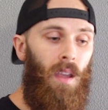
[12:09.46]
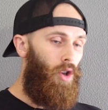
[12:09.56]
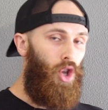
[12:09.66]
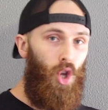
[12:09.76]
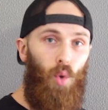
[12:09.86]

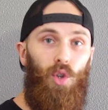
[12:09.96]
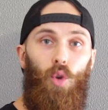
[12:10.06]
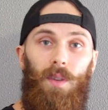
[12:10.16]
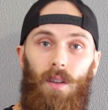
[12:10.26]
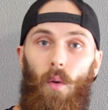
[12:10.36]

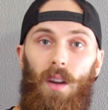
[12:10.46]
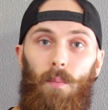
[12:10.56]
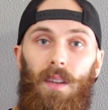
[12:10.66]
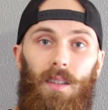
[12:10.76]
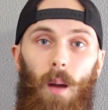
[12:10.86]
YouTube is going
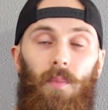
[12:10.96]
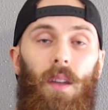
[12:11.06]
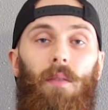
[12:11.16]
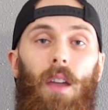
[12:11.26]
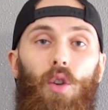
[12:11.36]
to be
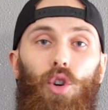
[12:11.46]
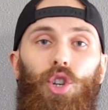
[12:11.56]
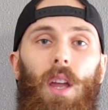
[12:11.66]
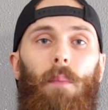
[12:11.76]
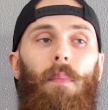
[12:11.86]
something that your
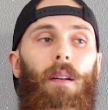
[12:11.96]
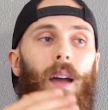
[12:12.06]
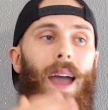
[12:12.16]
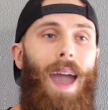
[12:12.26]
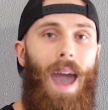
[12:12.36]
gym
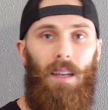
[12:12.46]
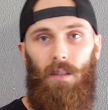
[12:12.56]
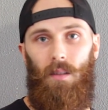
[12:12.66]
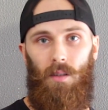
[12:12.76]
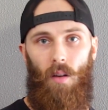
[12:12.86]

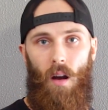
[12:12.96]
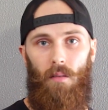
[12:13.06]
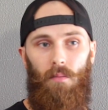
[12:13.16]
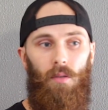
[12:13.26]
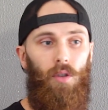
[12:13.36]
has to start.
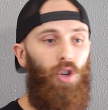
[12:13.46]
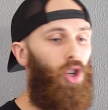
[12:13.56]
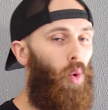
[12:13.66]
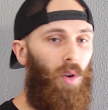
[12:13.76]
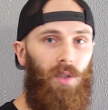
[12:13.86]

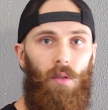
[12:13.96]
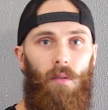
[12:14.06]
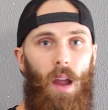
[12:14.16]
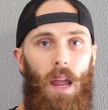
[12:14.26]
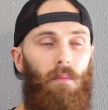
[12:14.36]
Shorts are
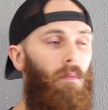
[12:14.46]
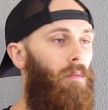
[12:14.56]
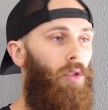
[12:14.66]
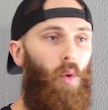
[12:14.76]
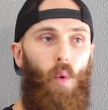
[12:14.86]

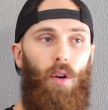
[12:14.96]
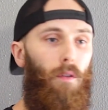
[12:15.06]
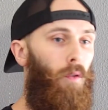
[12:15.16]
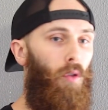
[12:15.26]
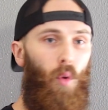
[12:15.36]
great, they're
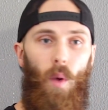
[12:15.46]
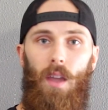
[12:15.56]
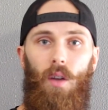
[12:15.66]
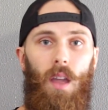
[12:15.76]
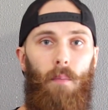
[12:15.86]
wonderful, they're a
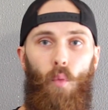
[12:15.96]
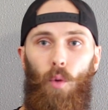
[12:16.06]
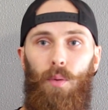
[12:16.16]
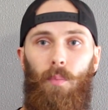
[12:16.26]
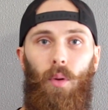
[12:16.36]
way you can get
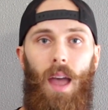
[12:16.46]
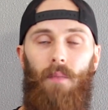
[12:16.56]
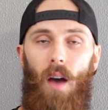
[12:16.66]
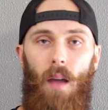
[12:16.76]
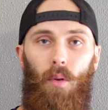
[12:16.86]
more people to
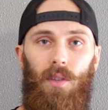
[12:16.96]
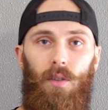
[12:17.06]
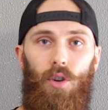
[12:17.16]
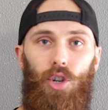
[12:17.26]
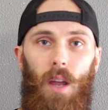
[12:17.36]
have eyeballs
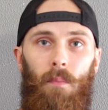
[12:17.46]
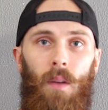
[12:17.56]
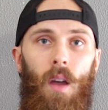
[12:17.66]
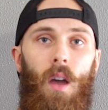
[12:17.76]
in your gym.